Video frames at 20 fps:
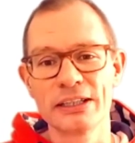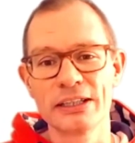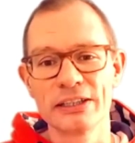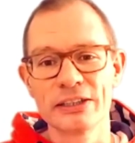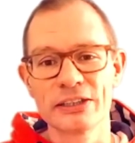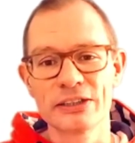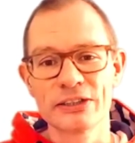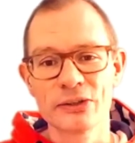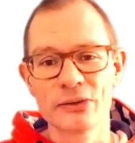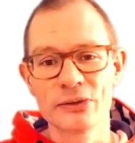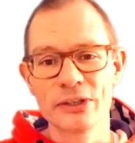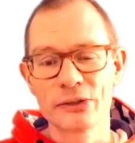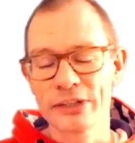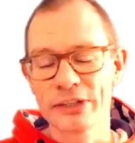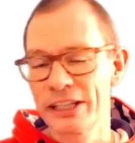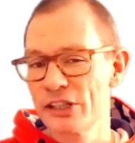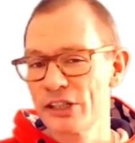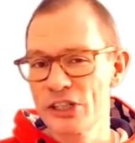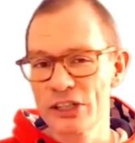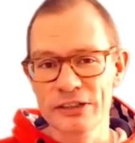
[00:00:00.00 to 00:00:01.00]
So you
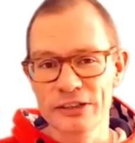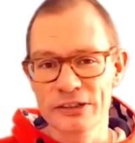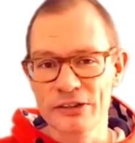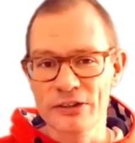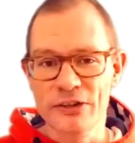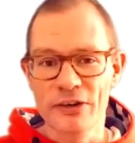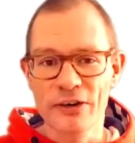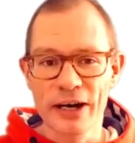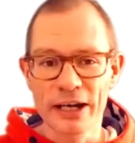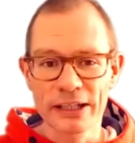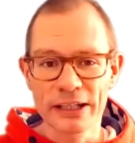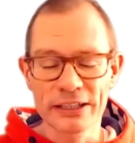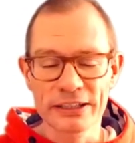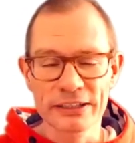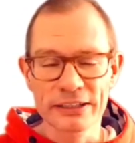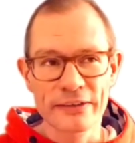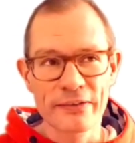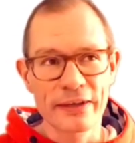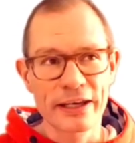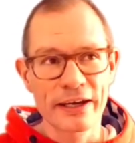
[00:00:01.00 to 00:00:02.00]
can just try it,
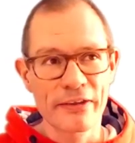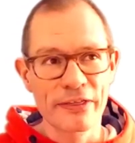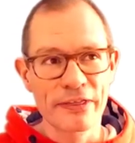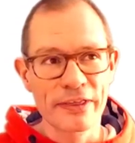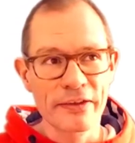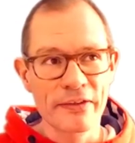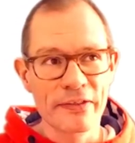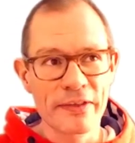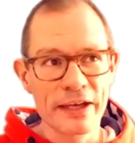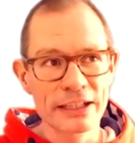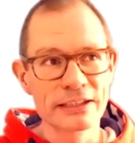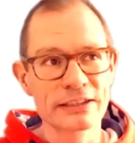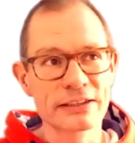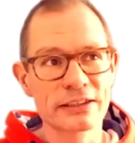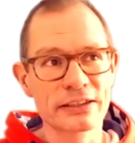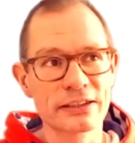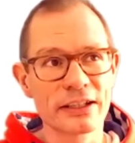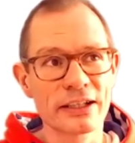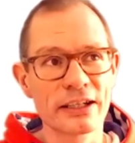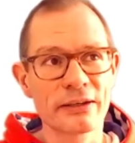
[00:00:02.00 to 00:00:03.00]
and I think that's
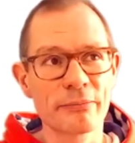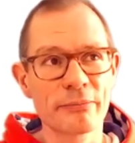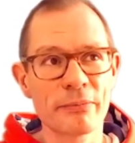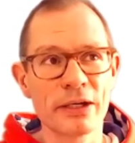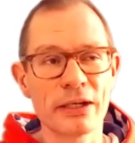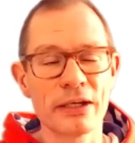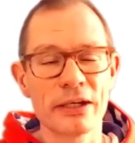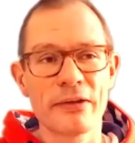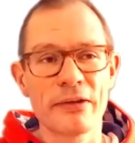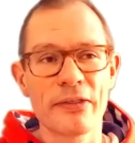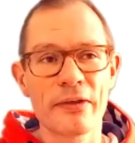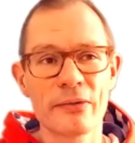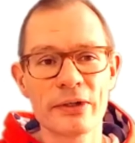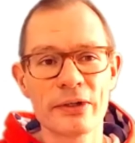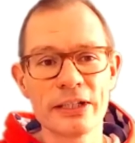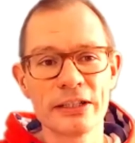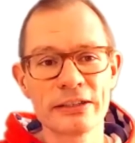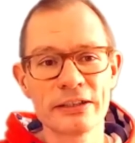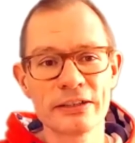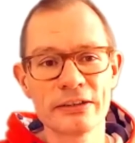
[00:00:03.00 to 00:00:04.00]
the
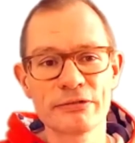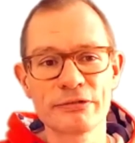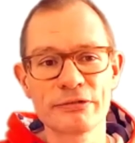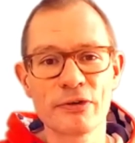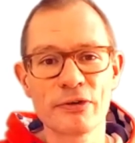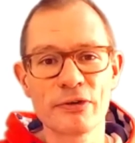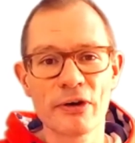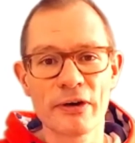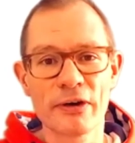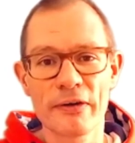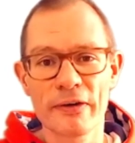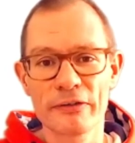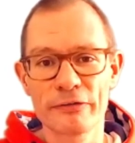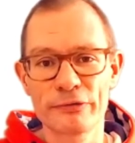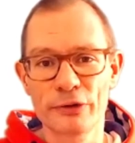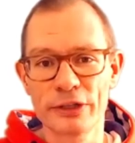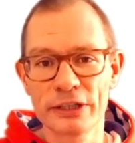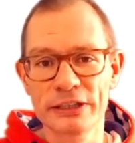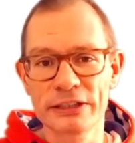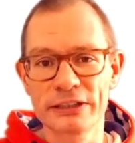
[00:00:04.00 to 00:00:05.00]
reason
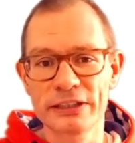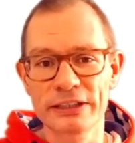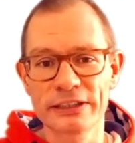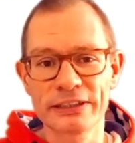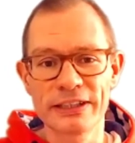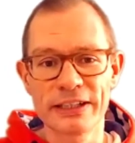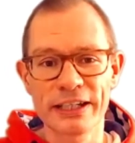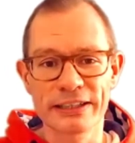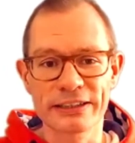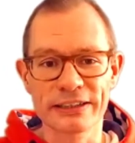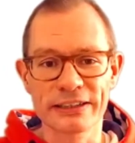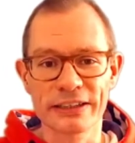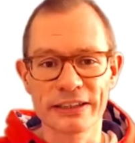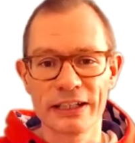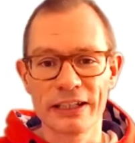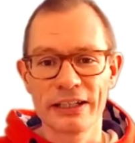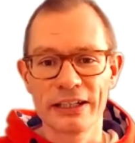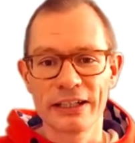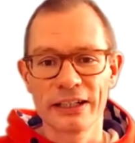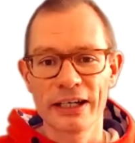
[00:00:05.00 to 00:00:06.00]
for its success.
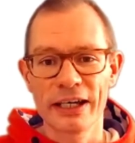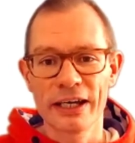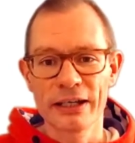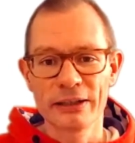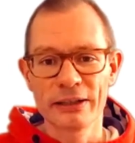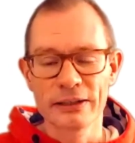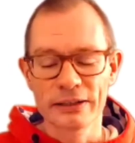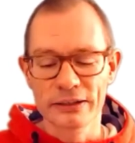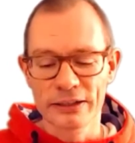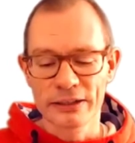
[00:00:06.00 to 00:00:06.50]
And